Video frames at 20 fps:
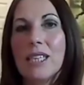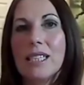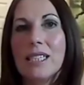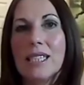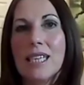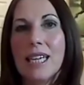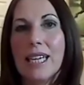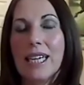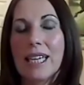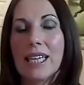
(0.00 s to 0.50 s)

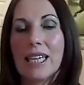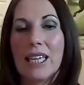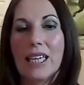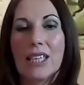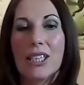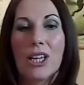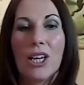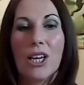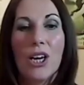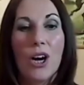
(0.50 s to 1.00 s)

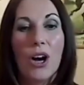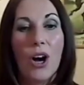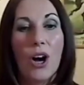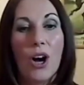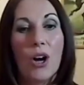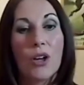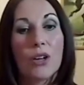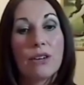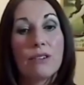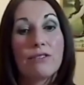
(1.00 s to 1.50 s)
taken
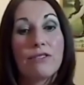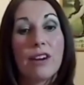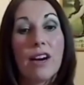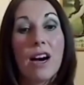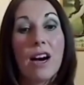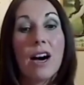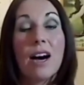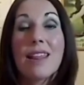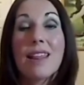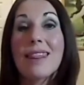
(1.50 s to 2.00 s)

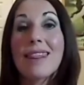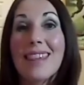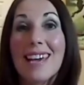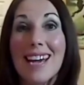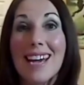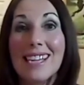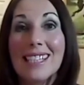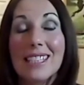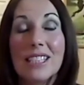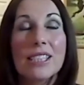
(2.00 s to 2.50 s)
over
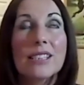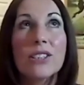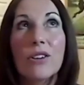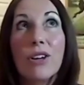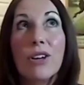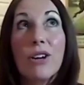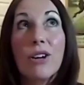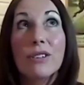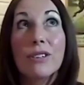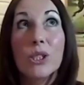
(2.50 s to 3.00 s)

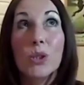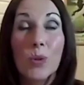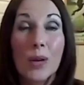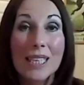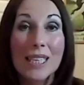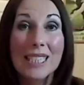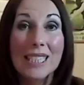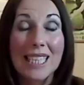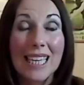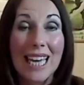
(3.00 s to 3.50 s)

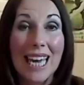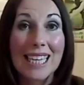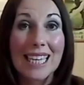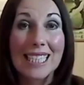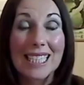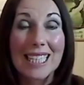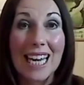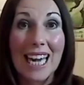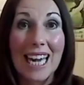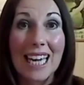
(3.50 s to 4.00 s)

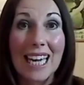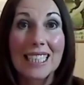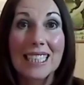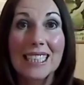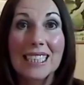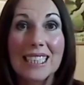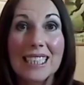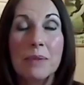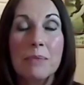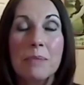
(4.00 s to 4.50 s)
28
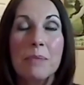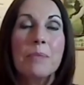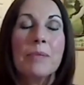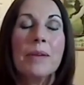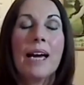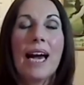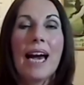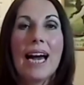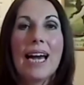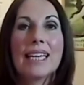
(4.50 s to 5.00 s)
days,
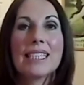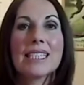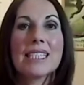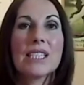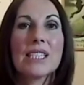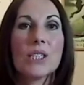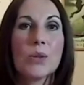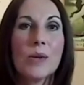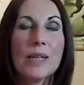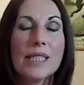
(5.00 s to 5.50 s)
and
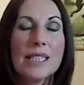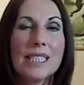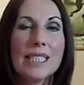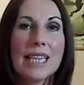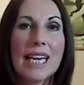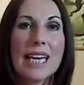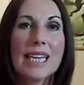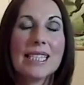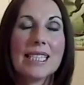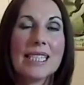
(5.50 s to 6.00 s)
the
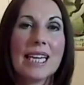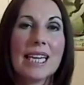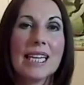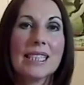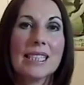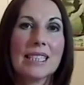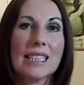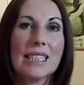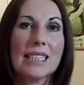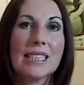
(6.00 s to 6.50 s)
28
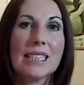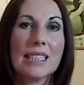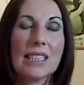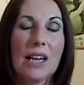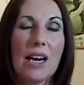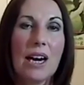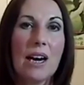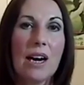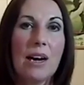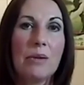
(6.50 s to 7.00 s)
days is
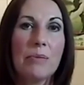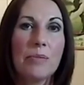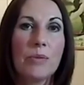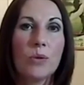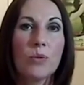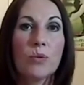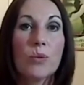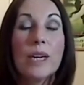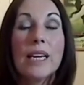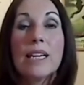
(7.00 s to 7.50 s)

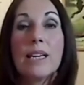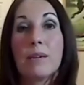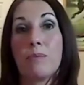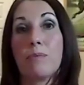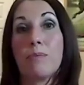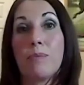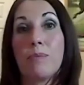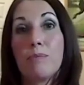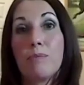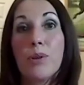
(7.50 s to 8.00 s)
really
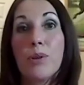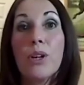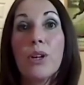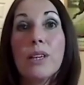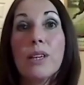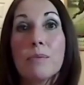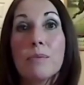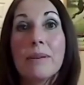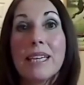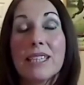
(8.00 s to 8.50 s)

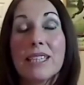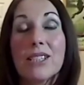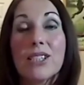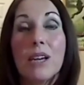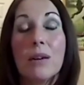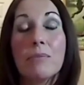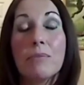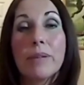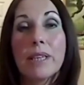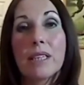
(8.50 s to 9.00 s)
purely being
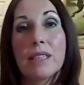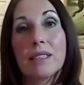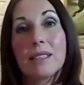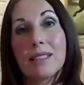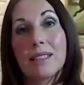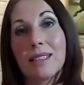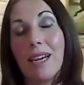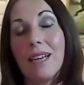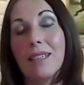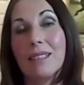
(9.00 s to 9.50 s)
done
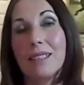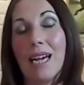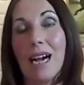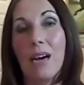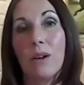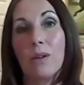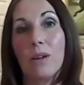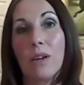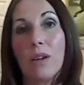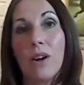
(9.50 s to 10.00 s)
because that's
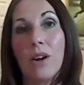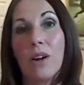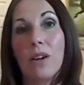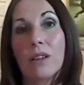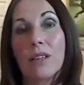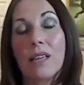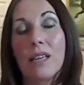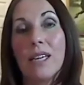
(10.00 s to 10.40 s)
how long